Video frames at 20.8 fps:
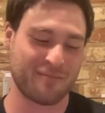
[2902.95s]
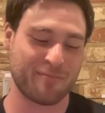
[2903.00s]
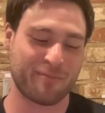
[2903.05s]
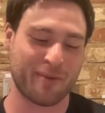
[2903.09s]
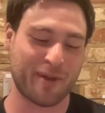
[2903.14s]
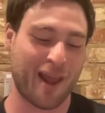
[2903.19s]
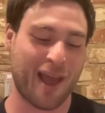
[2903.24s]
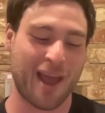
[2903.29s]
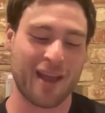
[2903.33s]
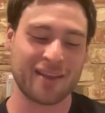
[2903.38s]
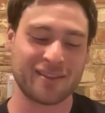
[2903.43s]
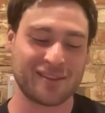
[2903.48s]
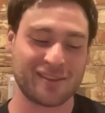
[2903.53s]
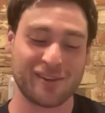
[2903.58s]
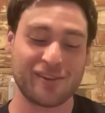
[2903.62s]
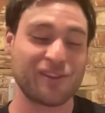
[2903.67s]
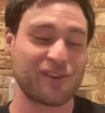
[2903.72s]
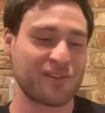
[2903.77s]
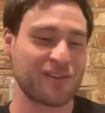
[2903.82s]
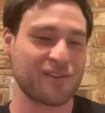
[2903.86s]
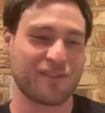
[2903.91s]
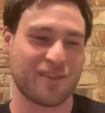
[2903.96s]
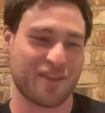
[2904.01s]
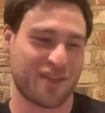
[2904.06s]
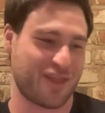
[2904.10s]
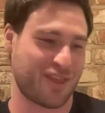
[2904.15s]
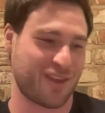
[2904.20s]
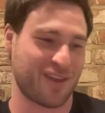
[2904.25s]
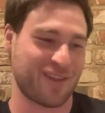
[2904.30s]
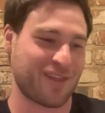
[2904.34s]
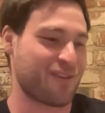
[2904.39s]
but I still don't even
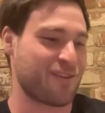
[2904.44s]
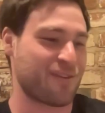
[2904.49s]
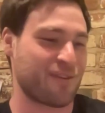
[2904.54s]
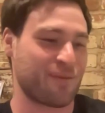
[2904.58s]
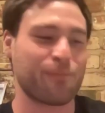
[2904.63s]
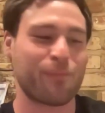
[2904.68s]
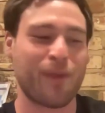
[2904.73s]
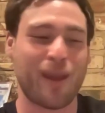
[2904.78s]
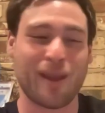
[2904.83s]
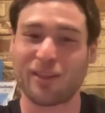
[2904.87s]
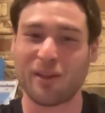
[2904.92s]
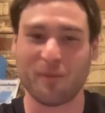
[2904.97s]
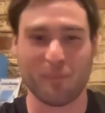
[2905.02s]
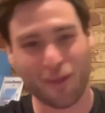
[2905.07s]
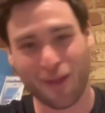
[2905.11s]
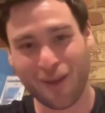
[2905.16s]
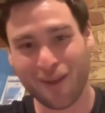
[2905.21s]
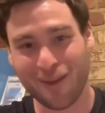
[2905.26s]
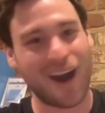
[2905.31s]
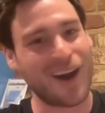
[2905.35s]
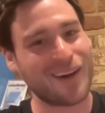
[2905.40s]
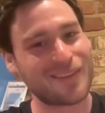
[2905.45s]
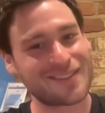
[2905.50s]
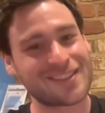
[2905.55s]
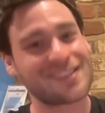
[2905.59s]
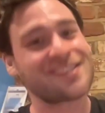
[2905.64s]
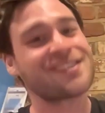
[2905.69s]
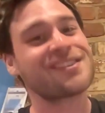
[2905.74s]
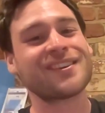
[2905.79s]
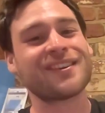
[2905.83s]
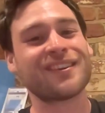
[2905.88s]
think they would make the playoffs
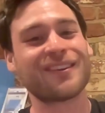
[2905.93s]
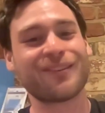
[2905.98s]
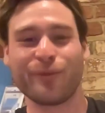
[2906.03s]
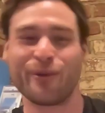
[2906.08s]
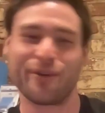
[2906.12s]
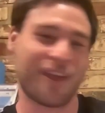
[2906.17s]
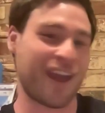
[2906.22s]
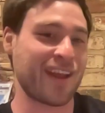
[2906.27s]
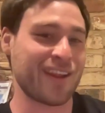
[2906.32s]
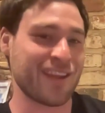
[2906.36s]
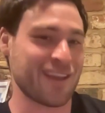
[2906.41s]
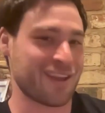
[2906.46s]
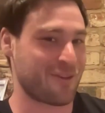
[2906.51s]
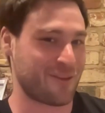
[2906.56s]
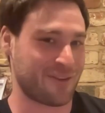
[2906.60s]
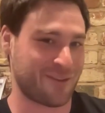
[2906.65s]
with any.